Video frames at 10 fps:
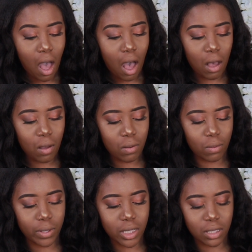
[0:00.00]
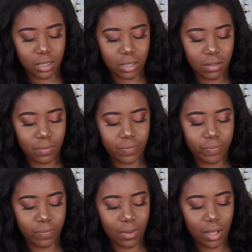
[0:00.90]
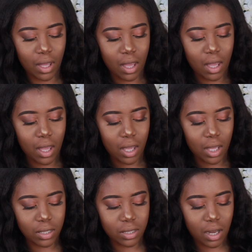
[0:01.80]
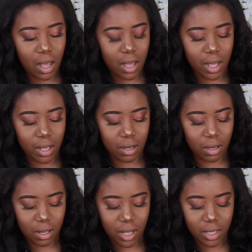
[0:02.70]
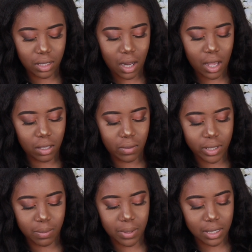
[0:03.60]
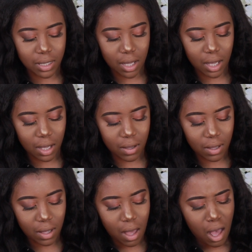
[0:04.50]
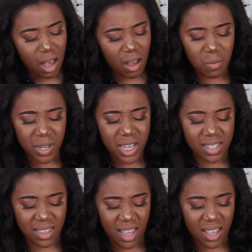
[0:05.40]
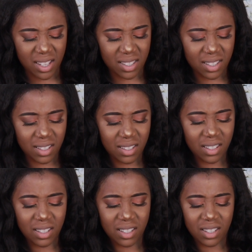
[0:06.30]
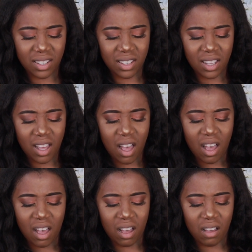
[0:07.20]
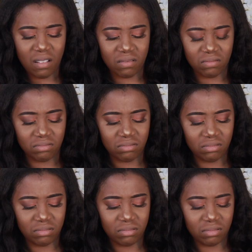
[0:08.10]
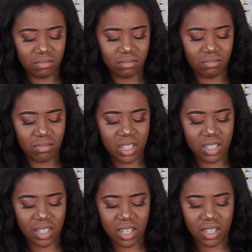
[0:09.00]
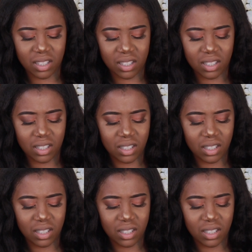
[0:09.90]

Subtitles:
Oh, it's not. It's not USB-C. Oh, what is this? Oh, what is this?